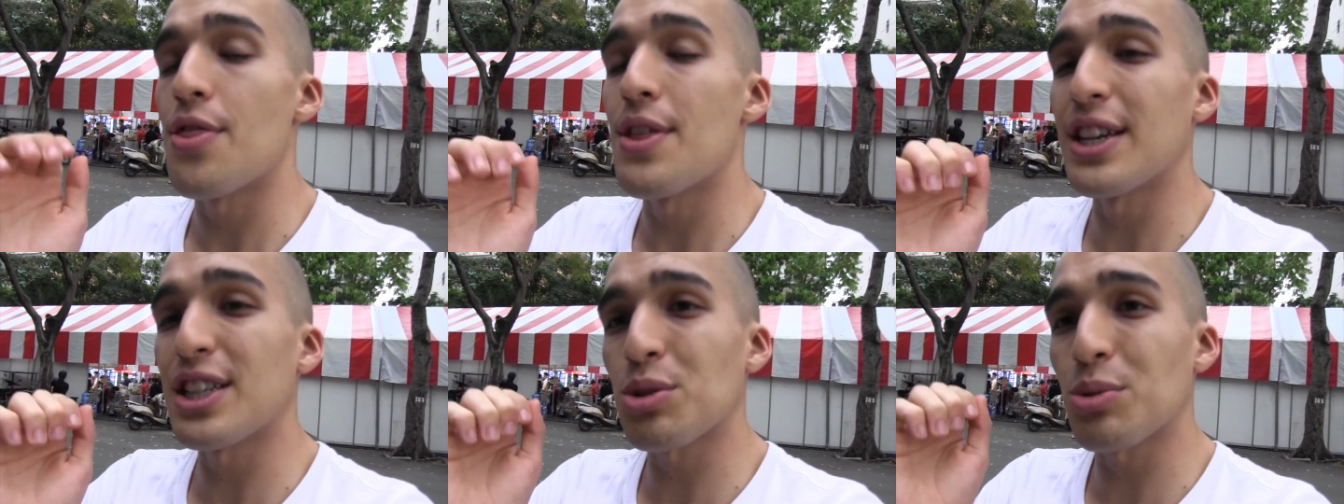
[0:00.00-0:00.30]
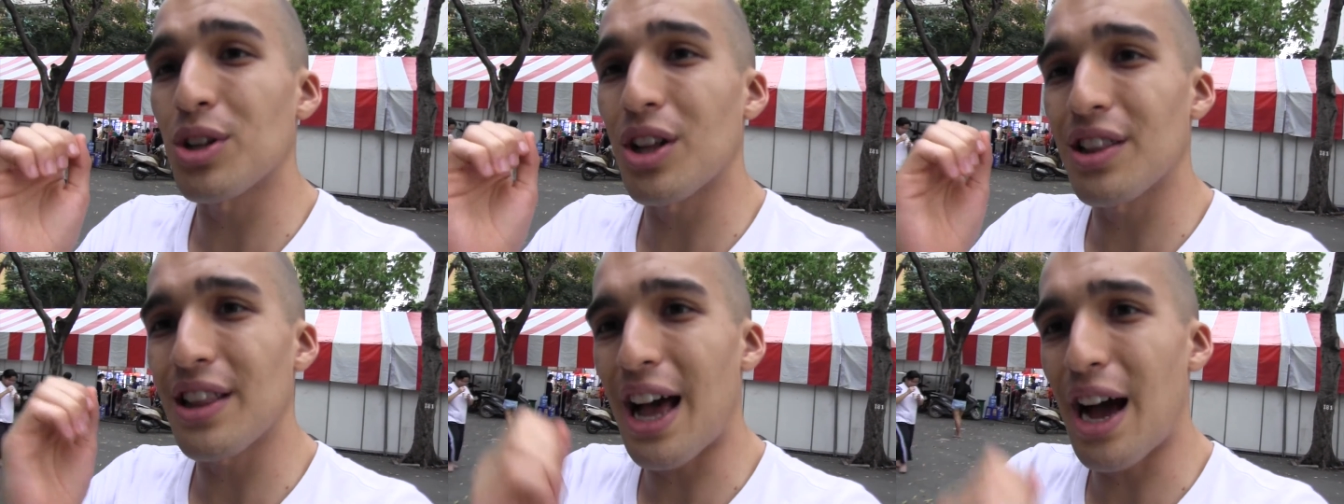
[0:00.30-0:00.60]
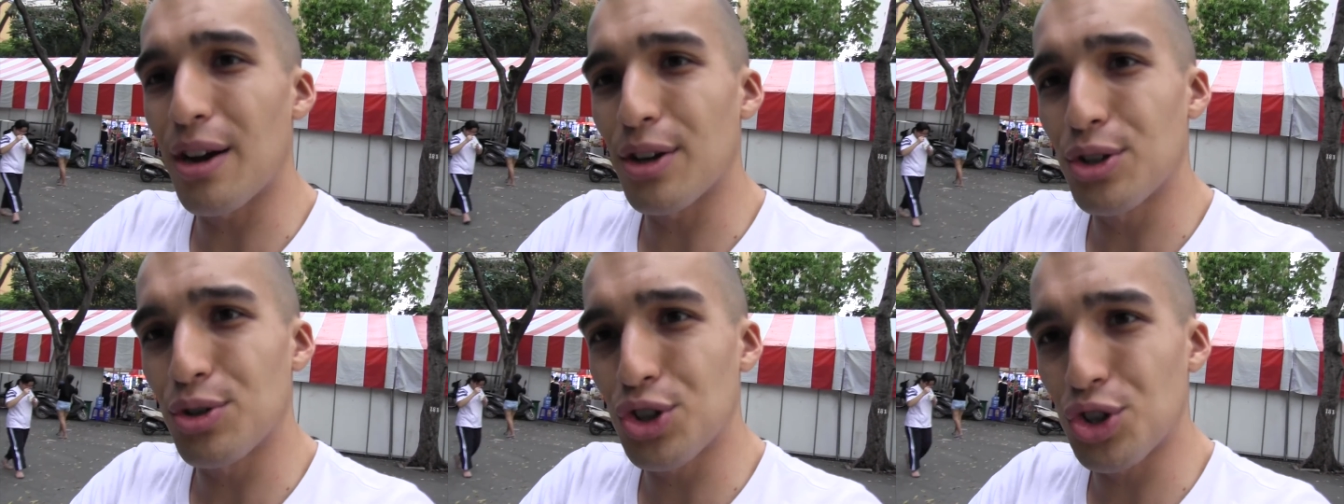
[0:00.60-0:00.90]
this will
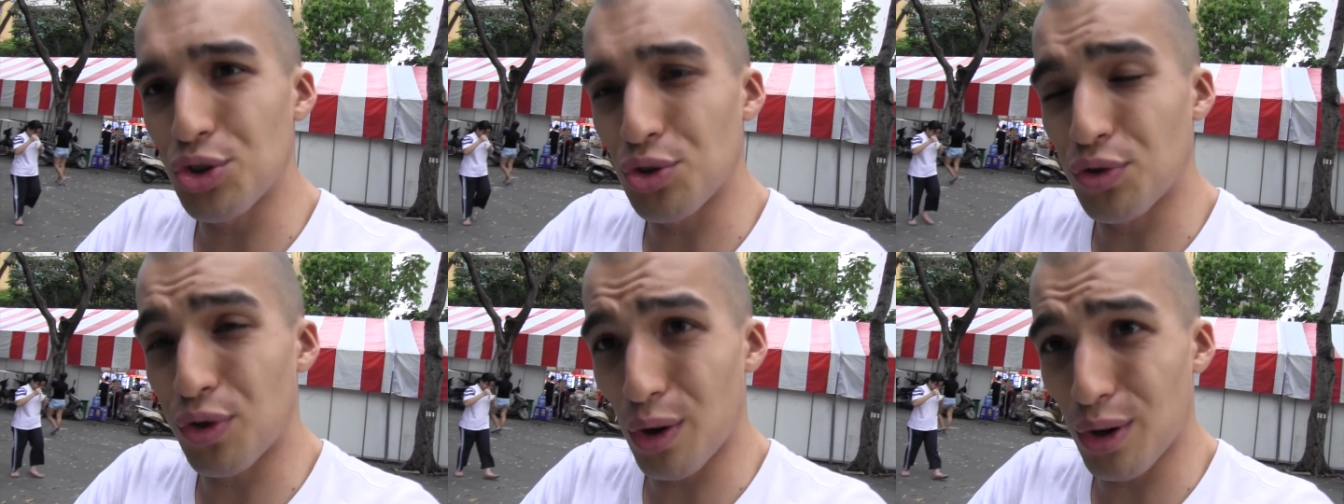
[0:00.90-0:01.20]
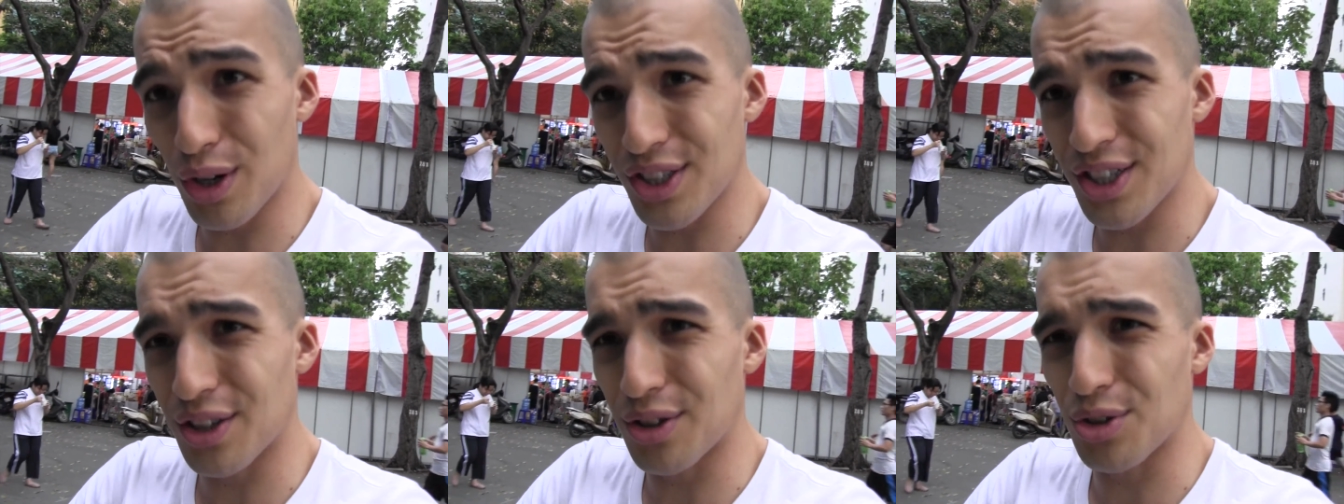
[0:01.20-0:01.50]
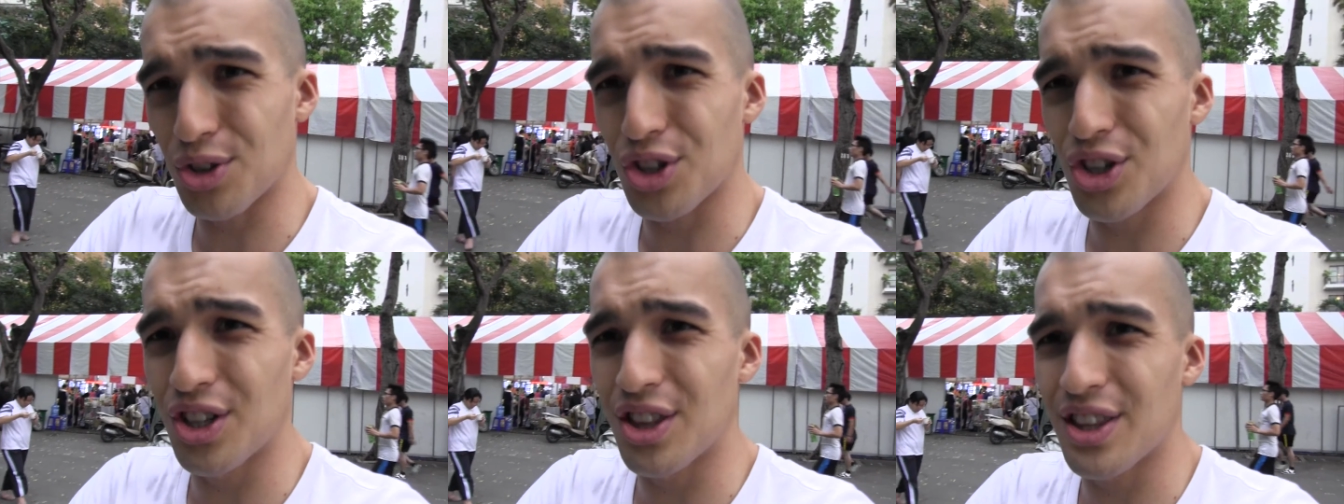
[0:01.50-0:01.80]
allow you to focus on
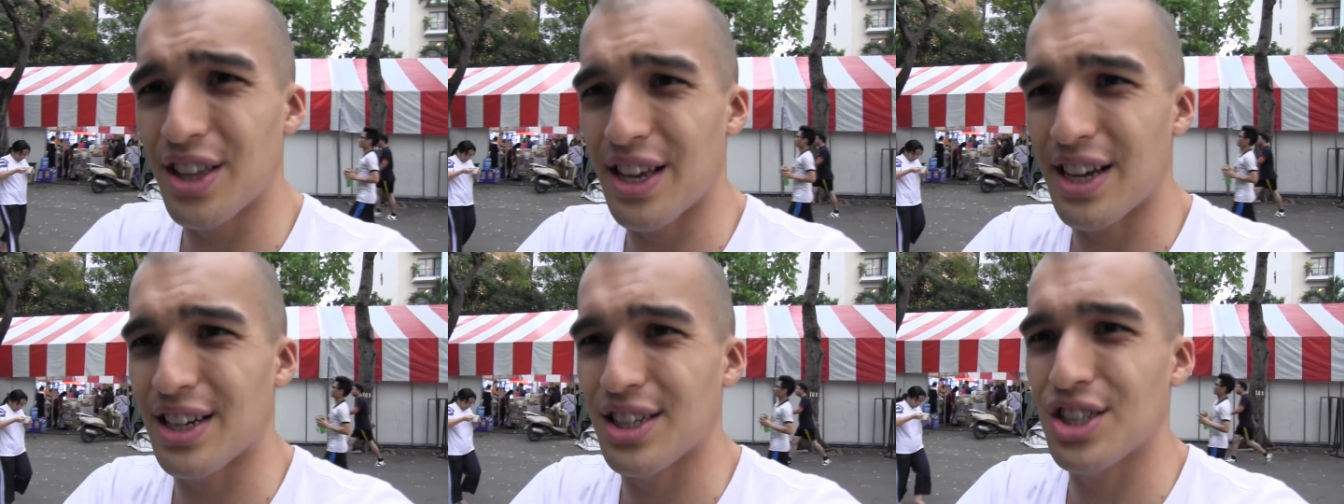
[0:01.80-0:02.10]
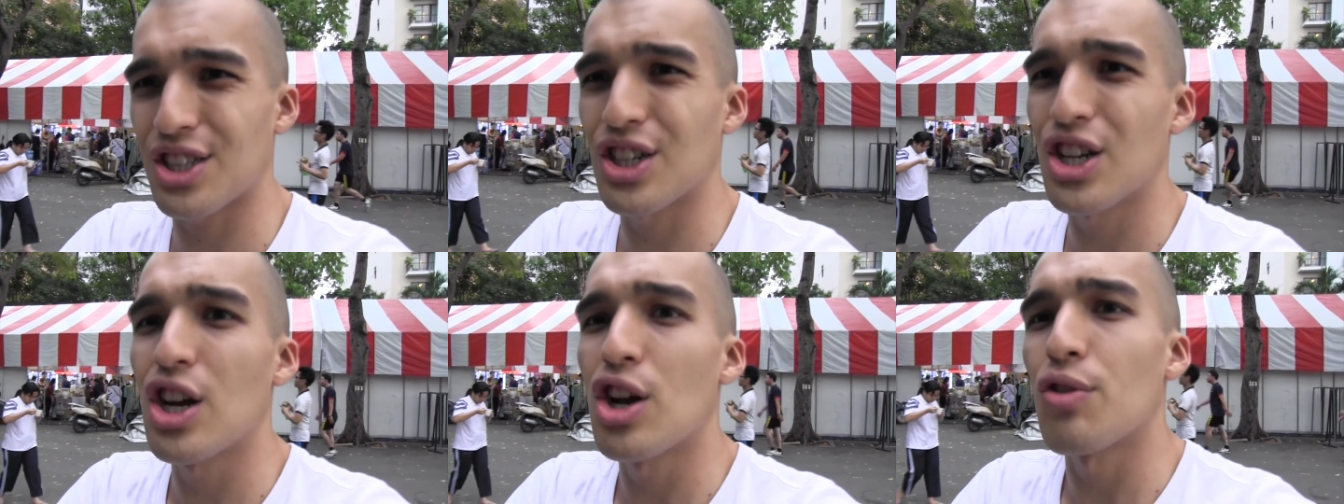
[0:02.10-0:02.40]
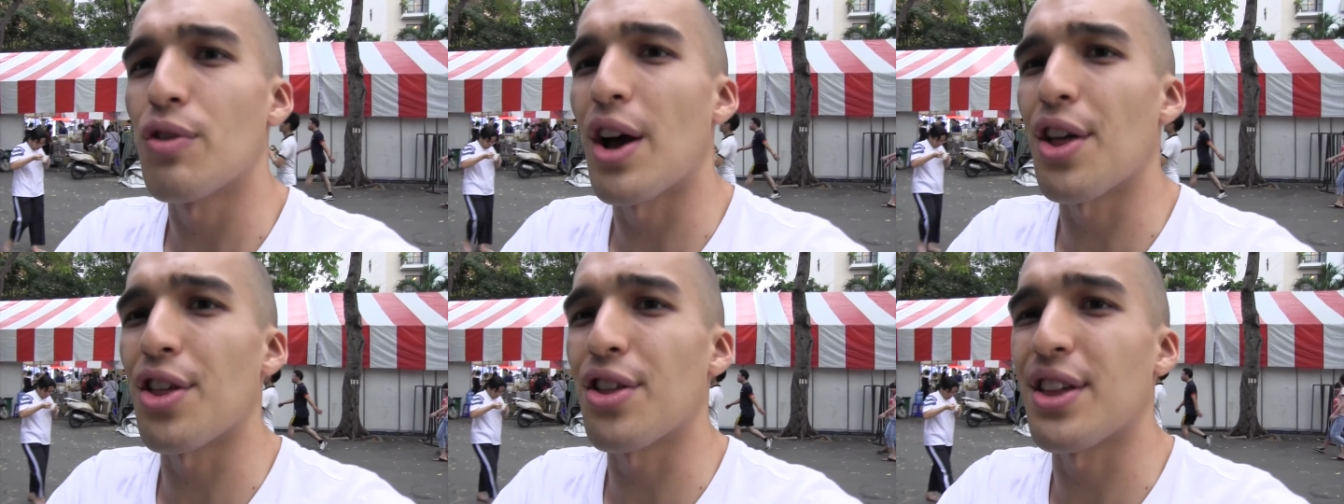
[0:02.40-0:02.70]
those good things
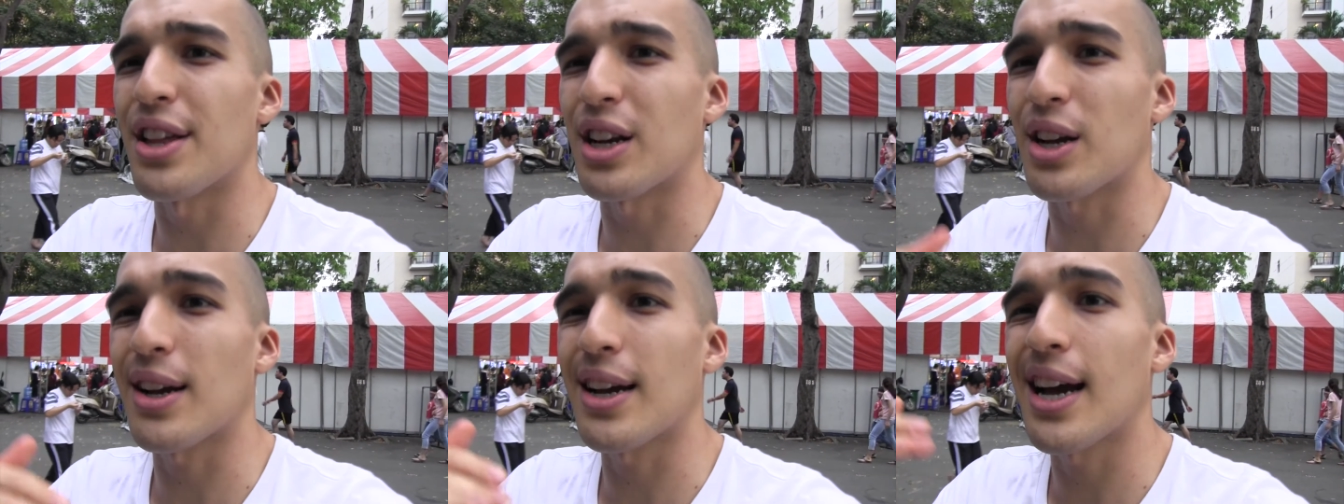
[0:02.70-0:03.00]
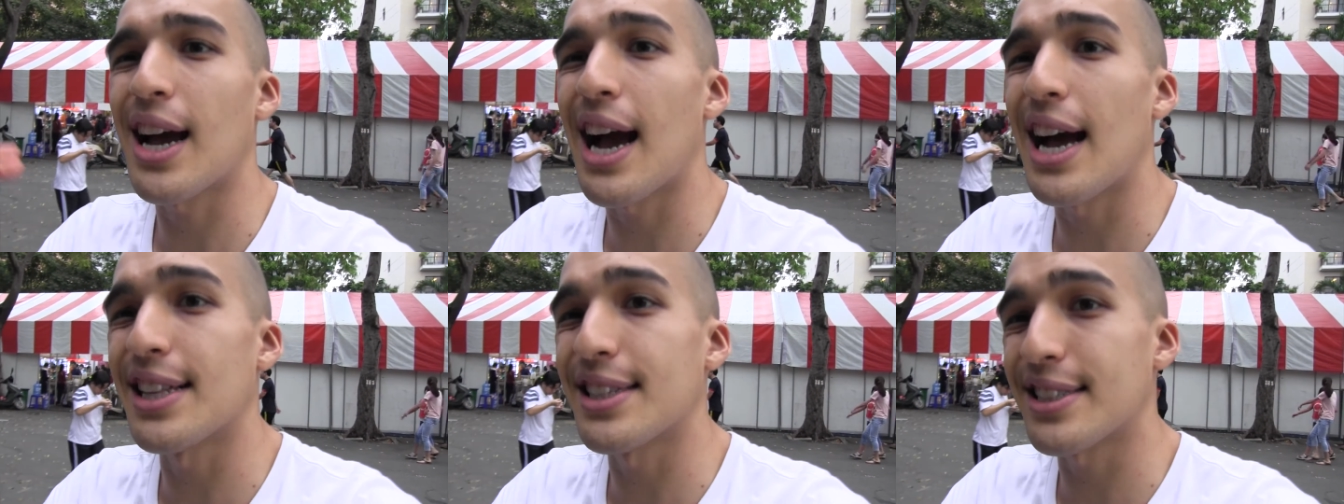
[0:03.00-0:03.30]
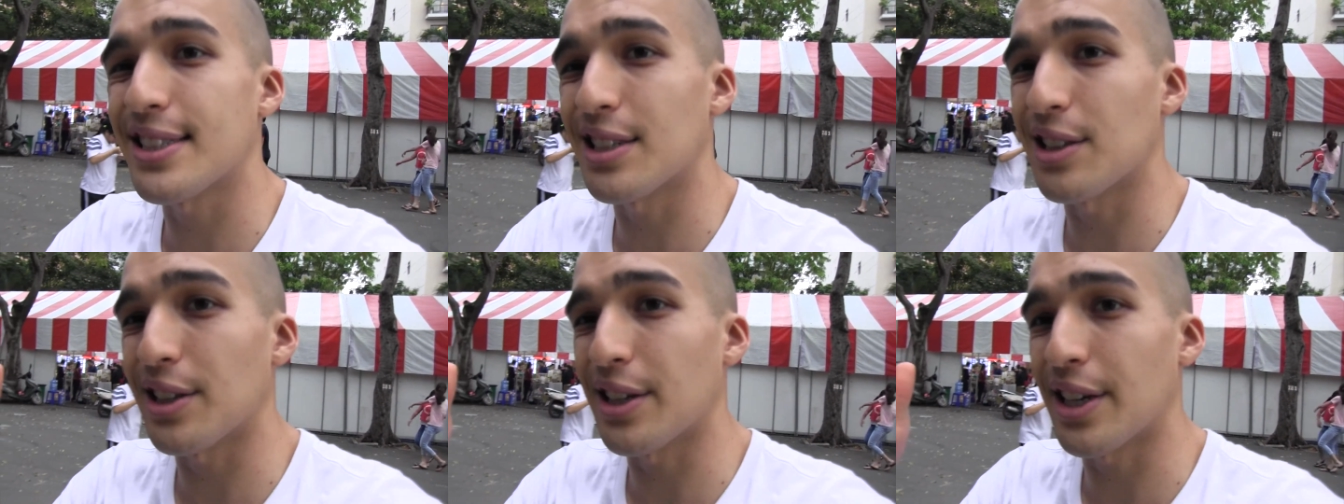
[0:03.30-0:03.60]
rather than
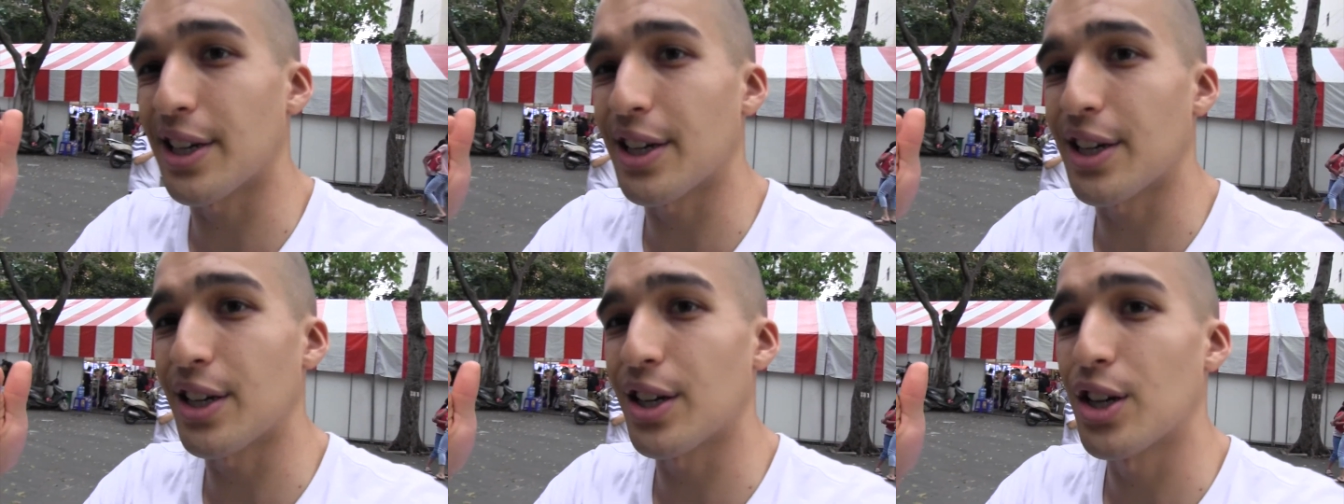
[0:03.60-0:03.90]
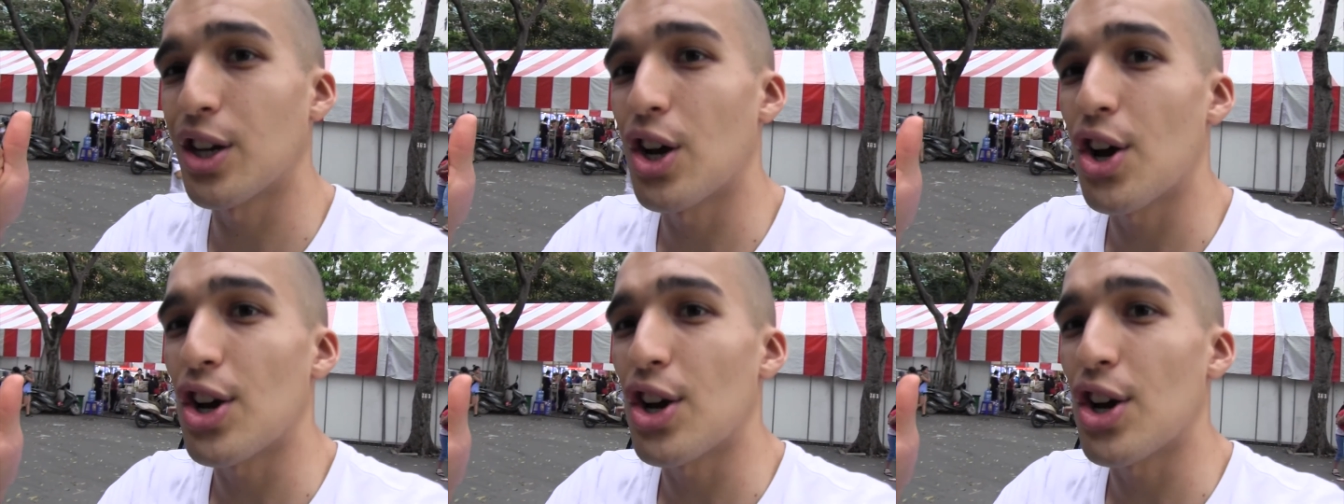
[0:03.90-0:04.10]
constantly